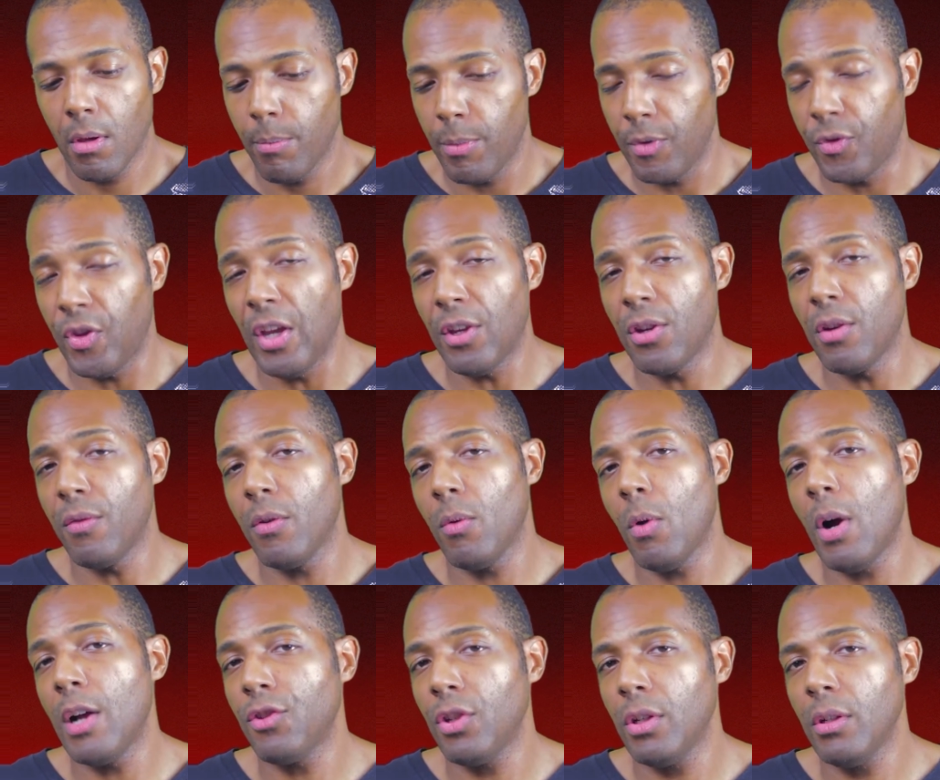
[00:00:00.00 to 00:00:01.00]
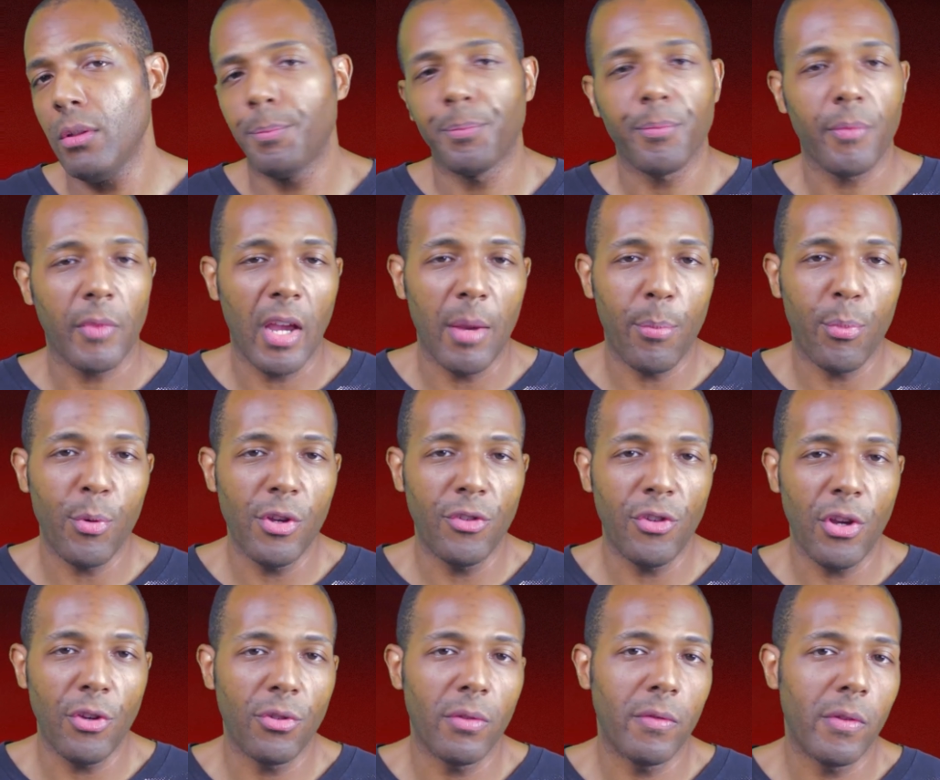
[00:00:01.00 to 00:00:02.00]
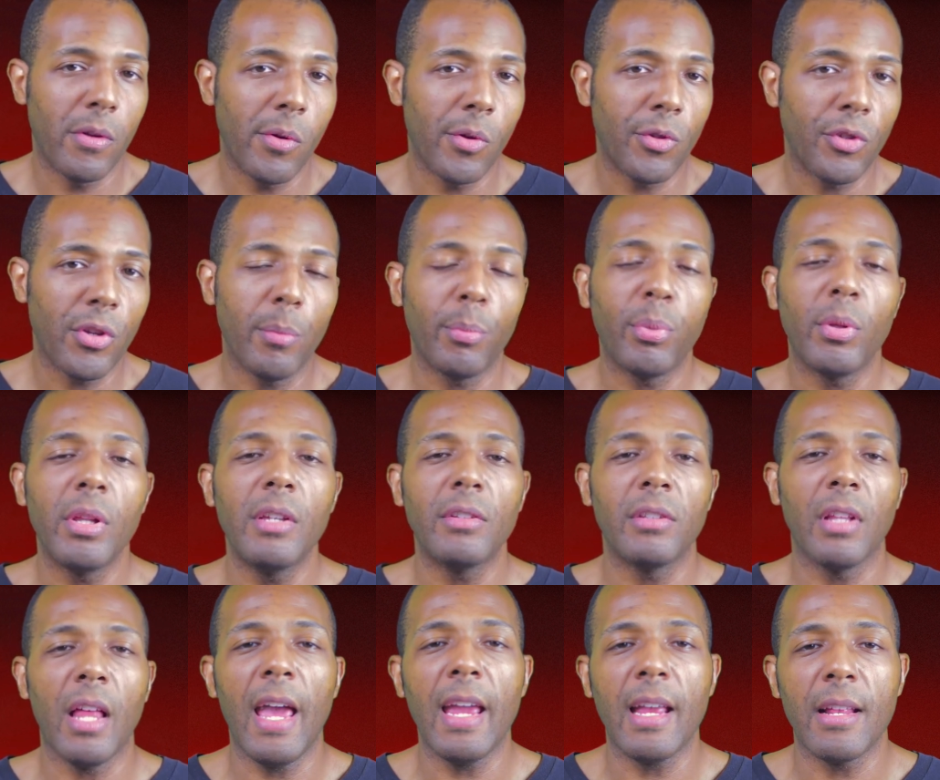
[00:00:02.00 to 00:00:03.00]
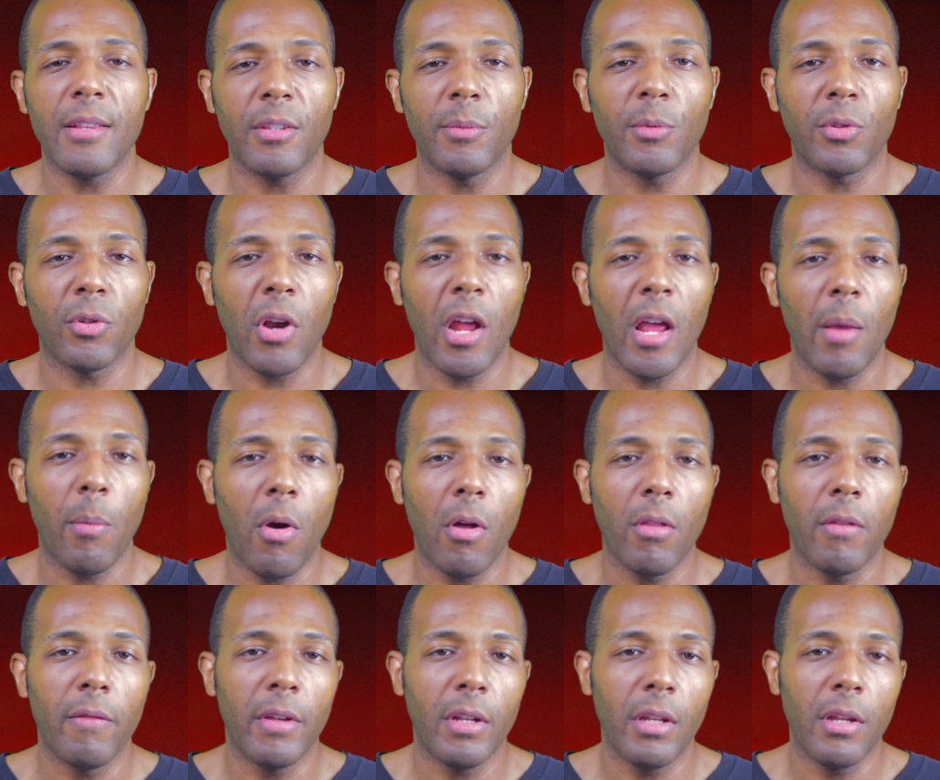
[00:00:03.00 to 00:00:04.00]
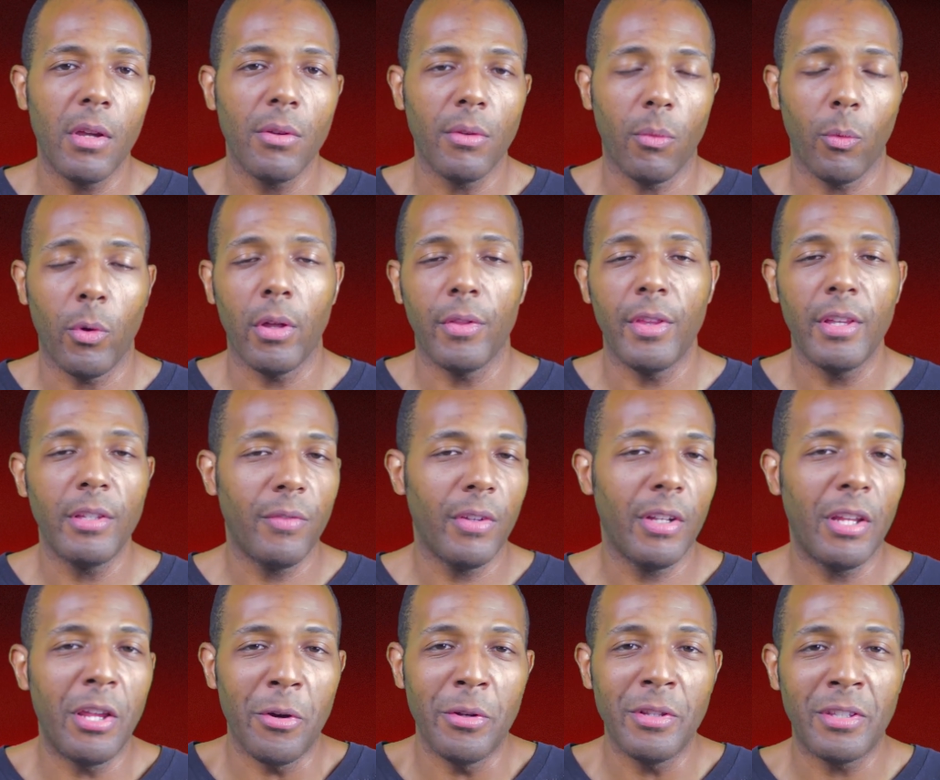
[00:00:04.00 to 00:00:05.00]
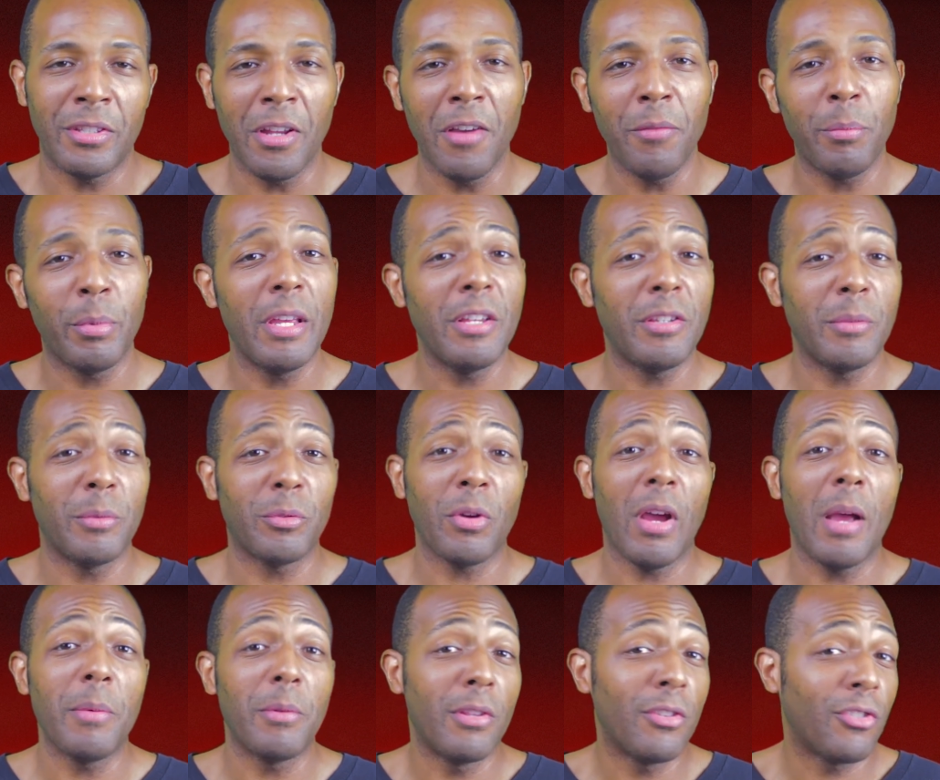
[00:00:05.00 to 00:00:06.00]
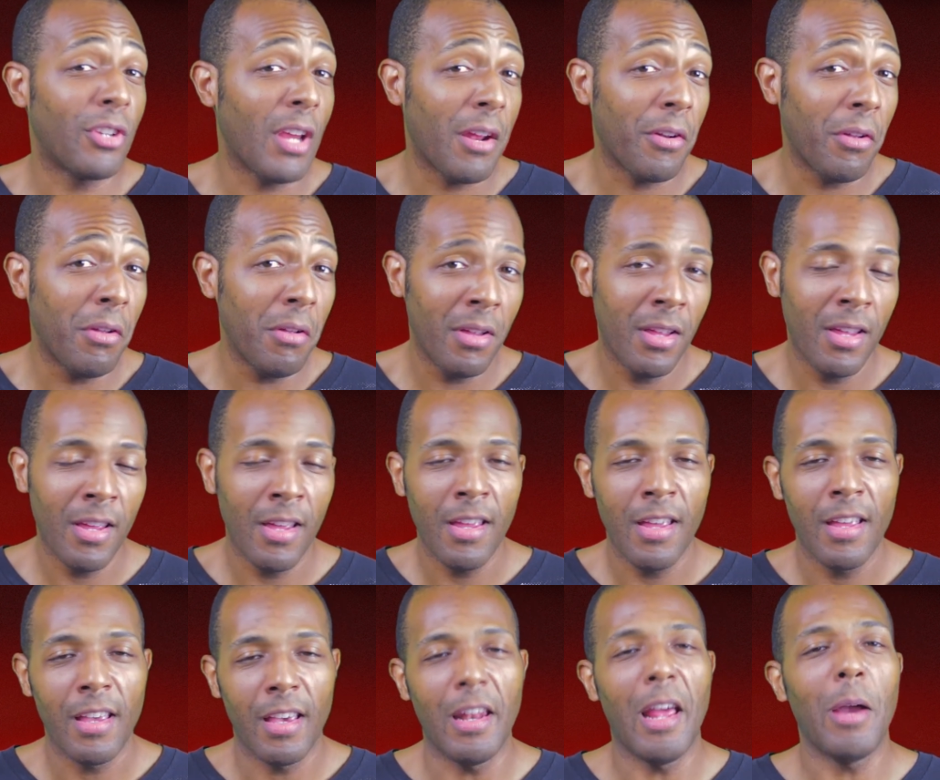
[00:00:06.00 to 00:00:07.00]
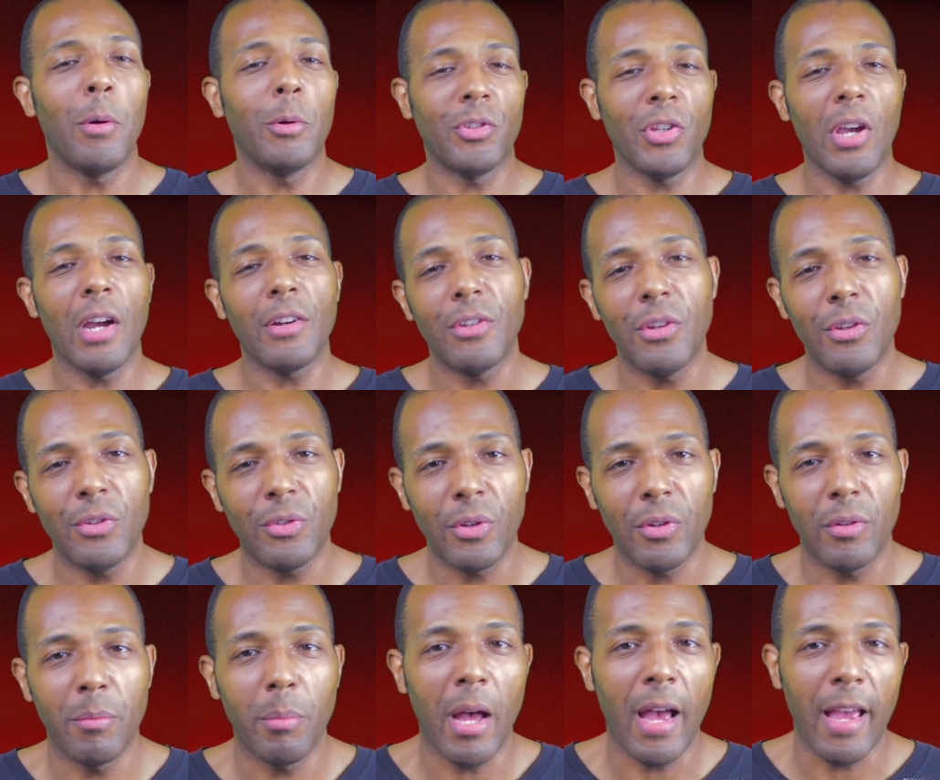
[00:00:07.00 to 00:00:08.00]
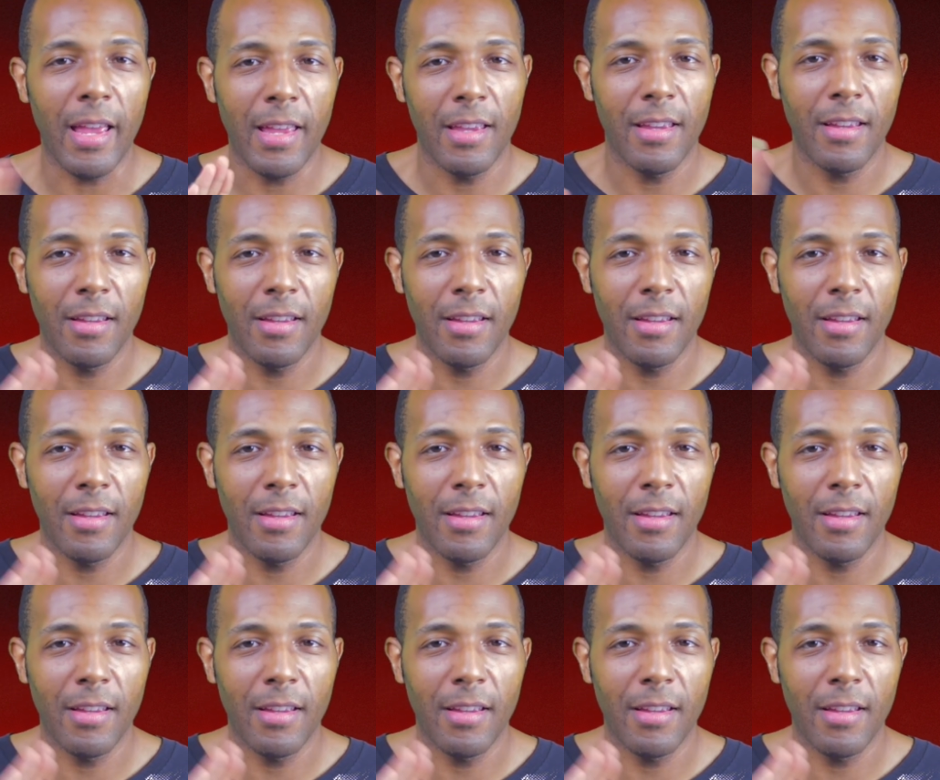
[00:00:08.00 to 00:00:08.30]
But thank you for watching. I appreciate your viewership. Please like and subscribe all the video, well, this video and stuff. Please subscribe to the channel, and I will talk to you soon. Bye.